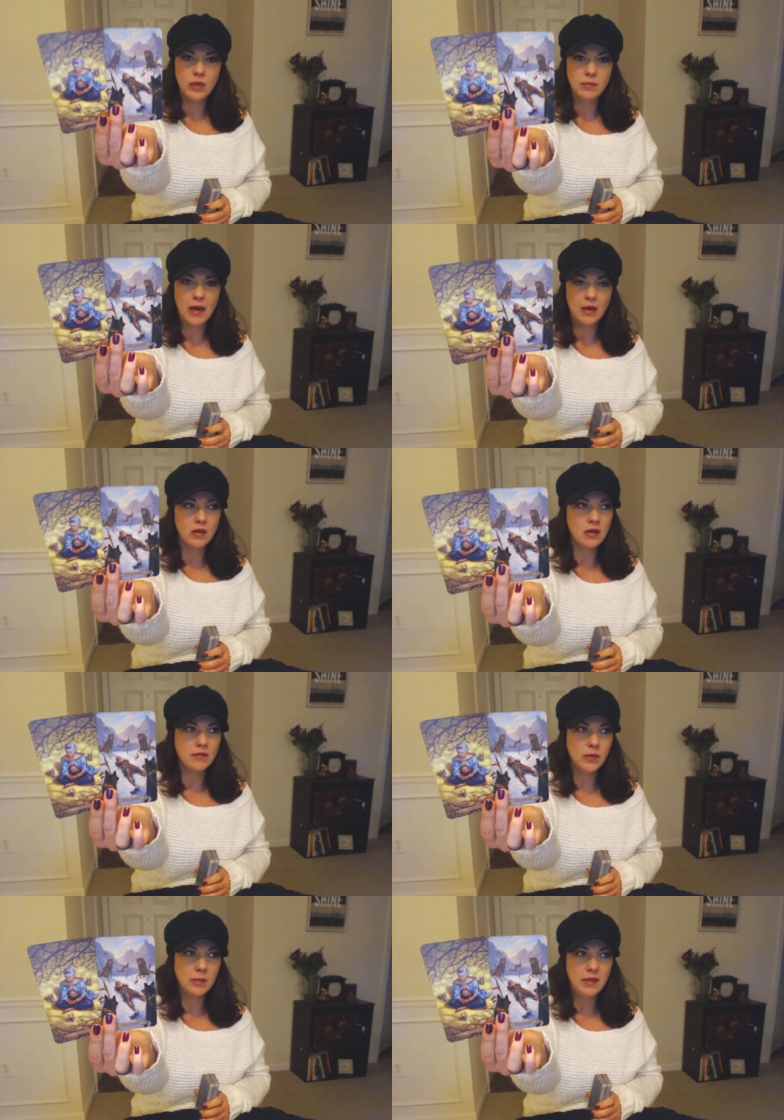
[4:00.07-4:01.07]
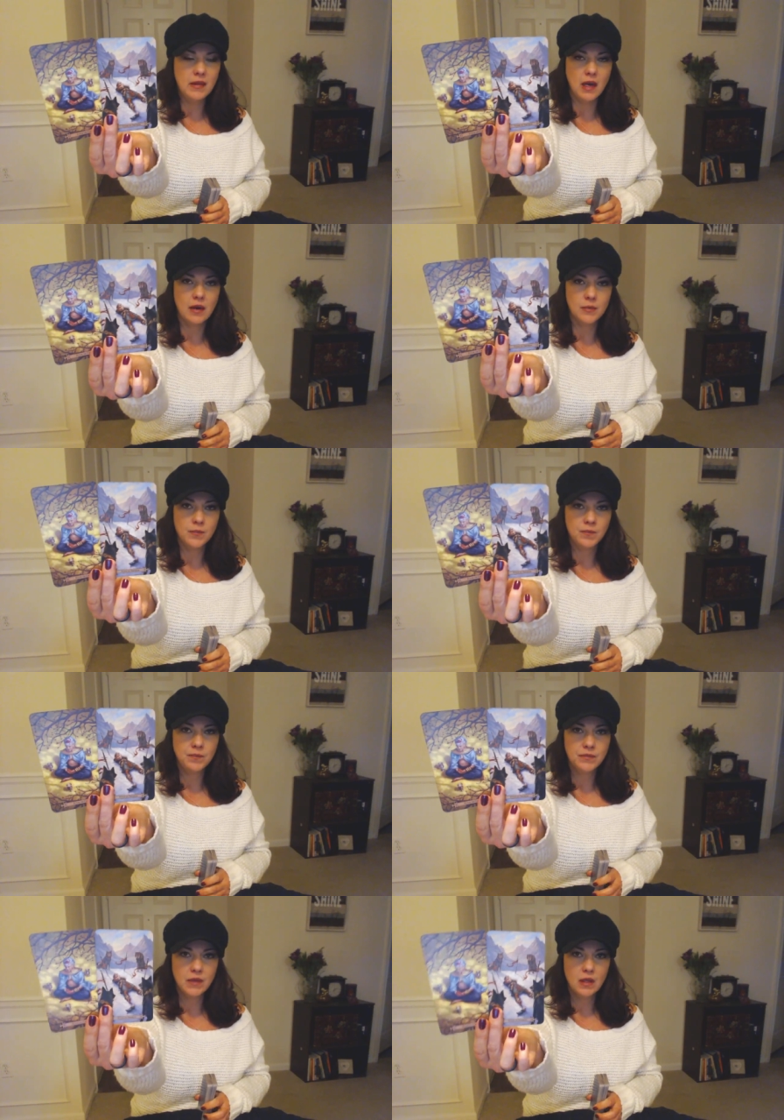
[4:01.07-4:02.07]
we, how long have we been there?
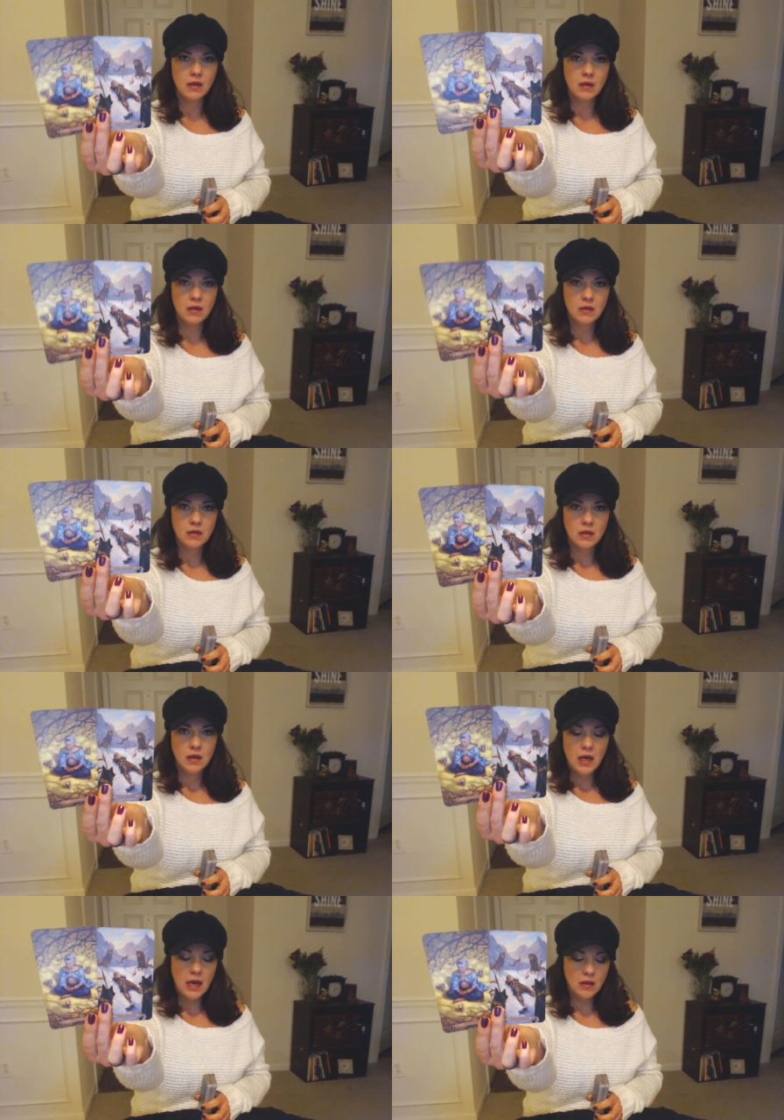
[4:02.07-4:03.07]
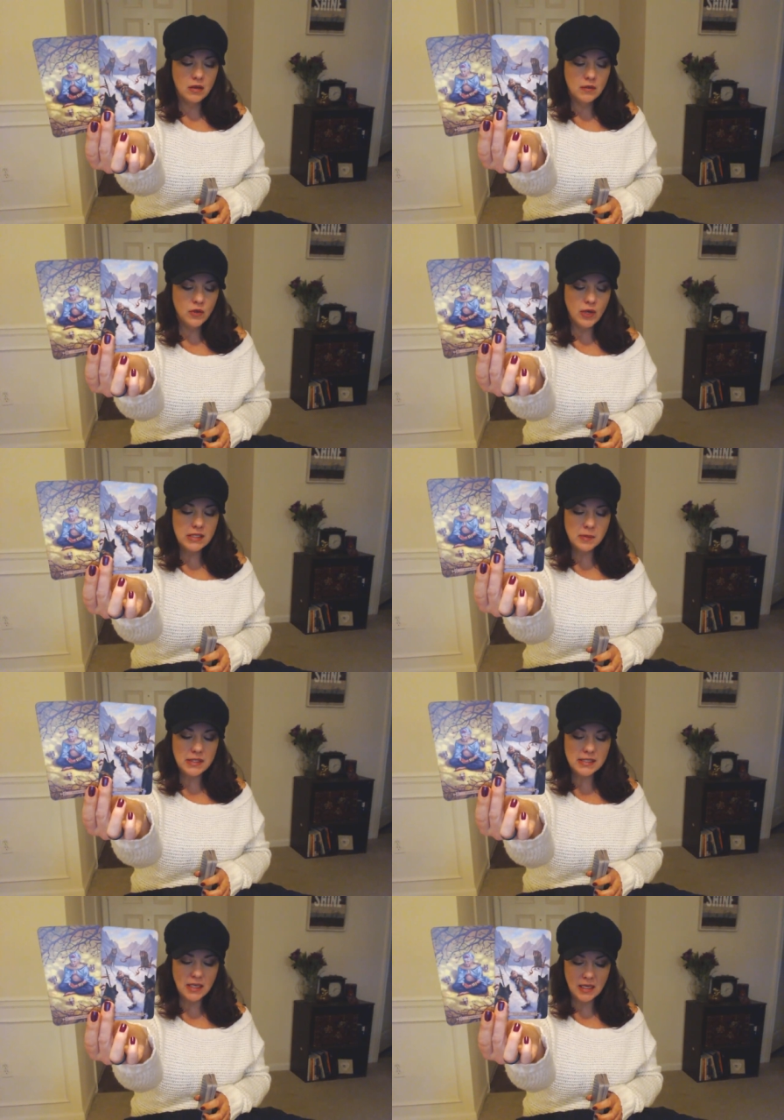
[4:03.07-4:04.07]
How long have you guys
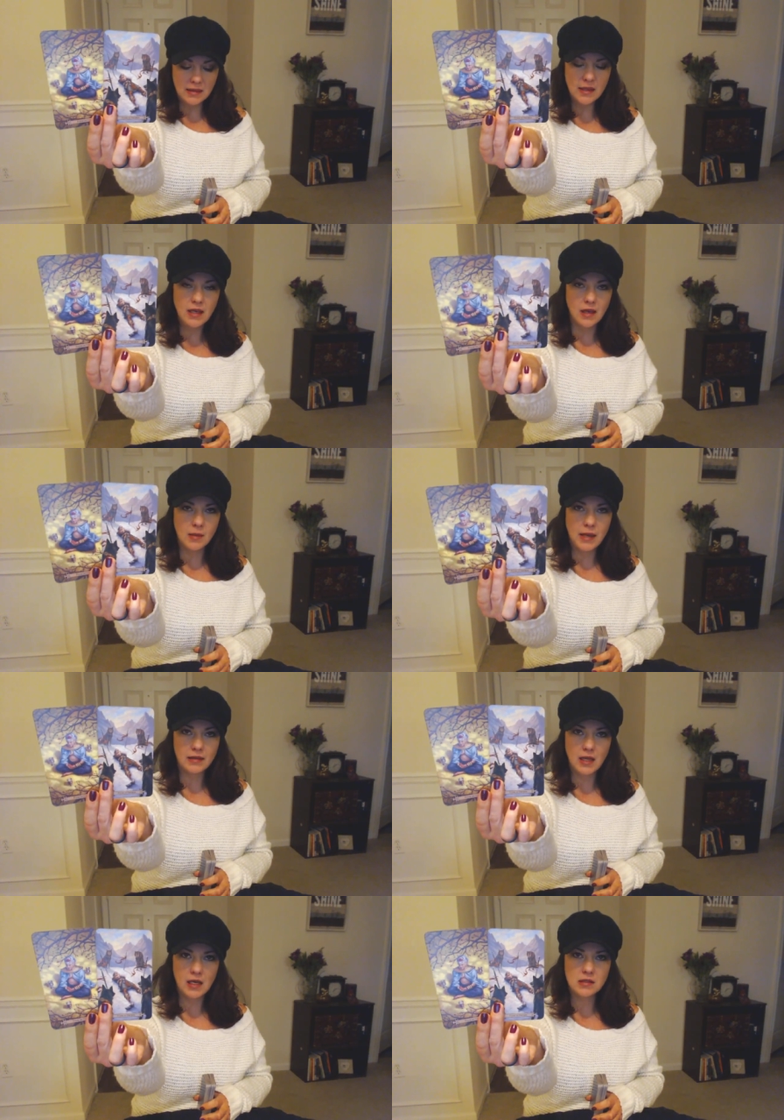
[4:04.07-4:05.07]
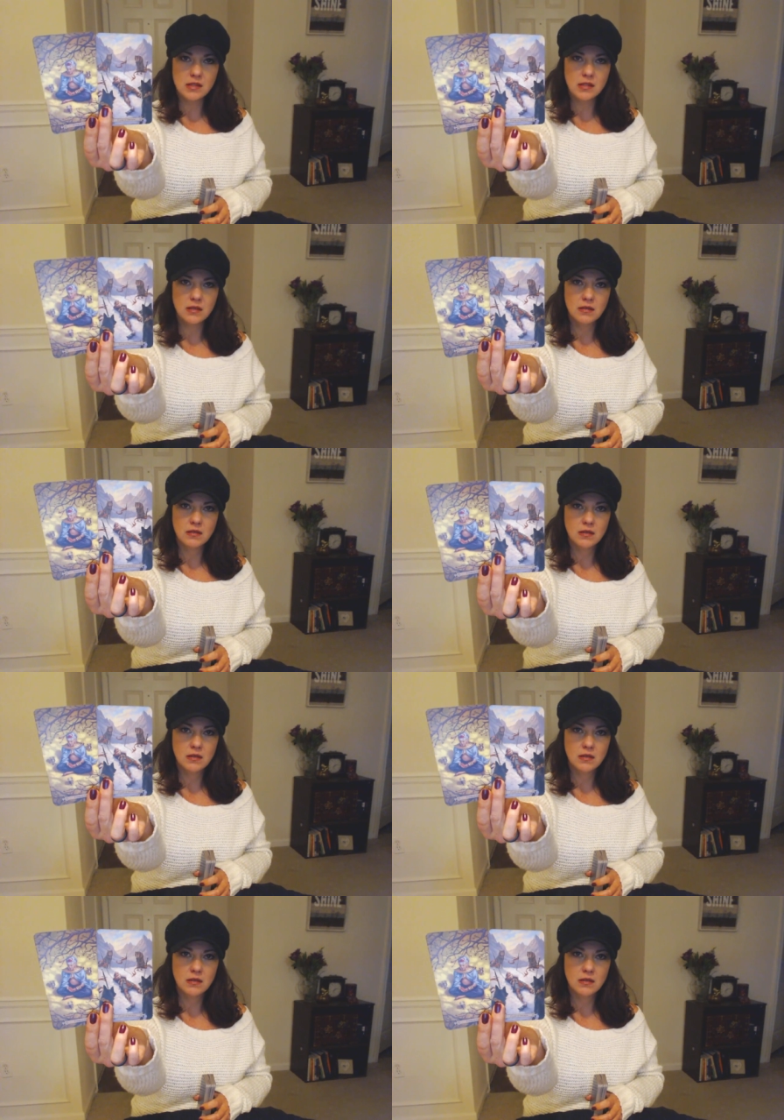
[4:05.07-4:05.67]
been sitting and thinking about this?